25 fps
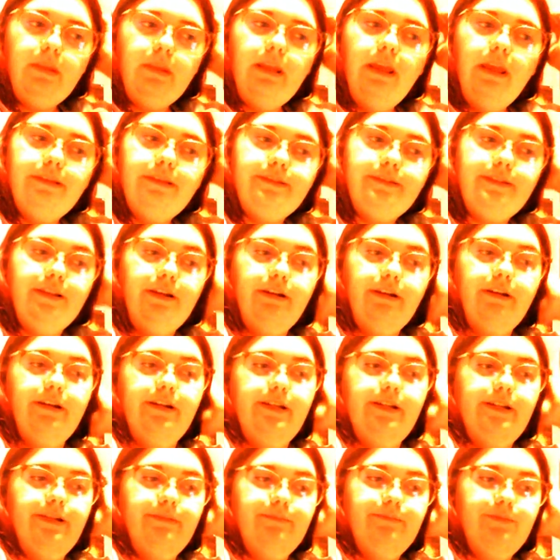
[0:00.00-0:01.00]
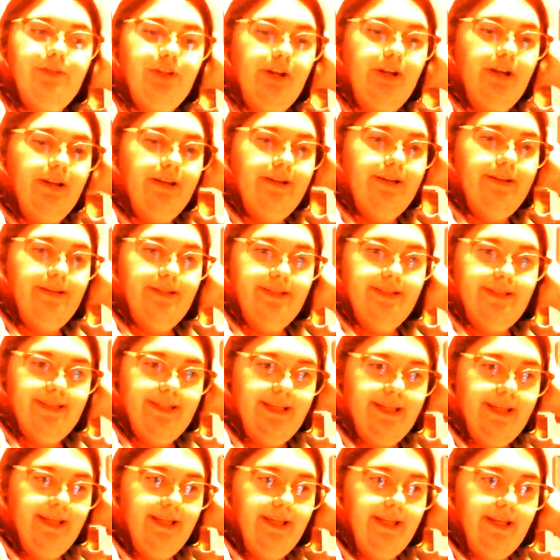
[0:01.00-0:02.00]
Sorry, I'm trying to
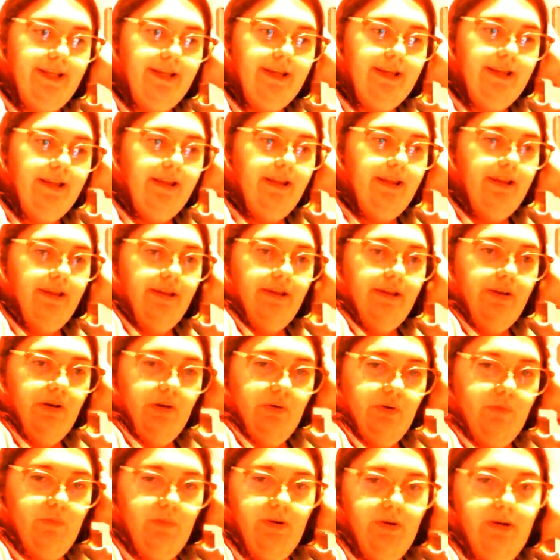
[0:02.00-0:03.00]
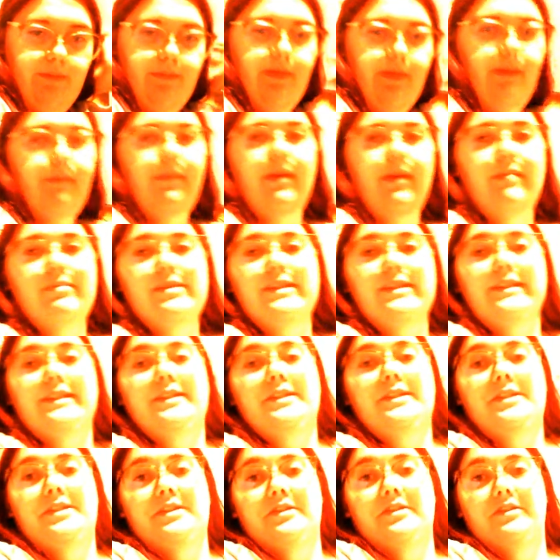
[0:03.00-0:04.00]
see where my baby
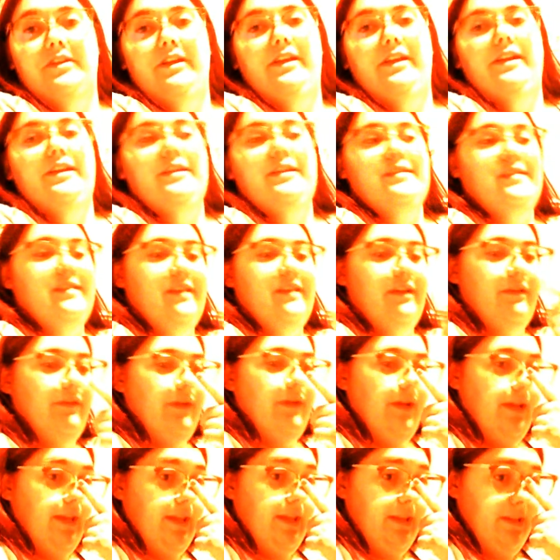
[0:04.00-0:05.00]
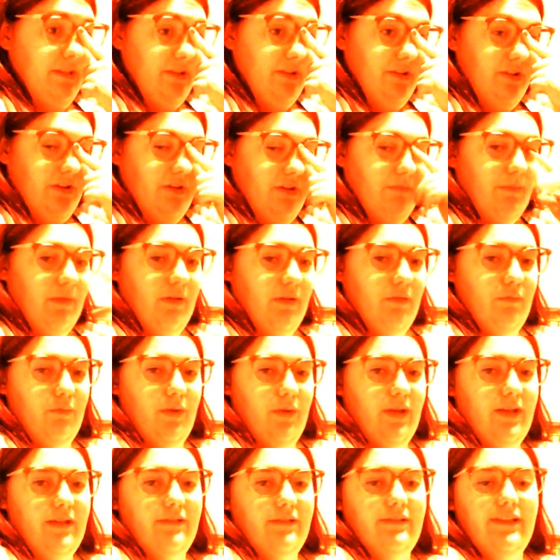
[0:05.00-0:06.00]
sister is so I can determine
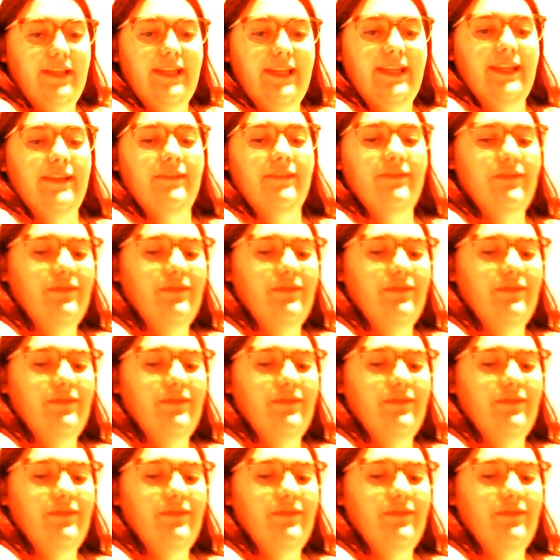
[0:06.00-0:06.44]
when to leave.